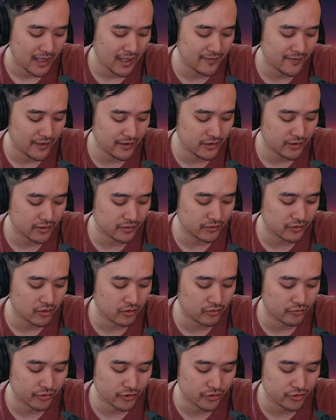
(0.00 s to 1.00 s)
and then you can
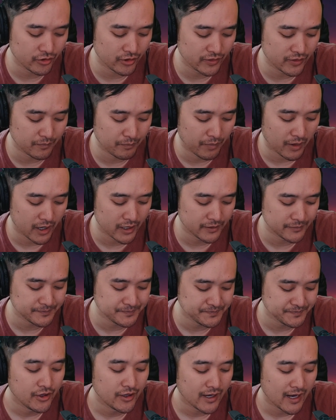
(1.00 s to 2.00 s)
go to recruit at the bottom.
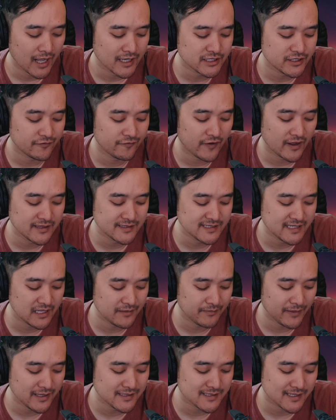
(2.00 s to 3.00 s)
You can actually find
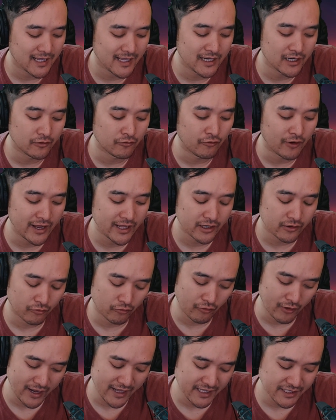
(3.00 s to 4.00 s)
teammates in a rank
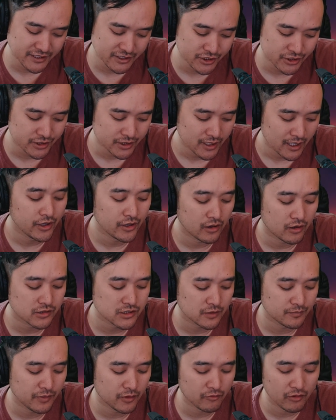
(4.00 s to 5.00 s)
range. You can
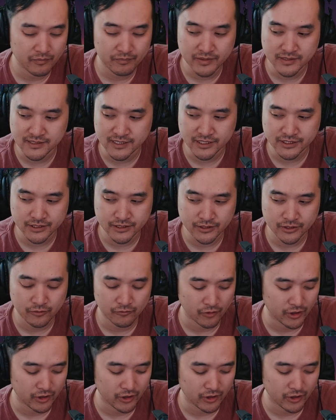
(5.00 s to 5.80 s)
also put what position you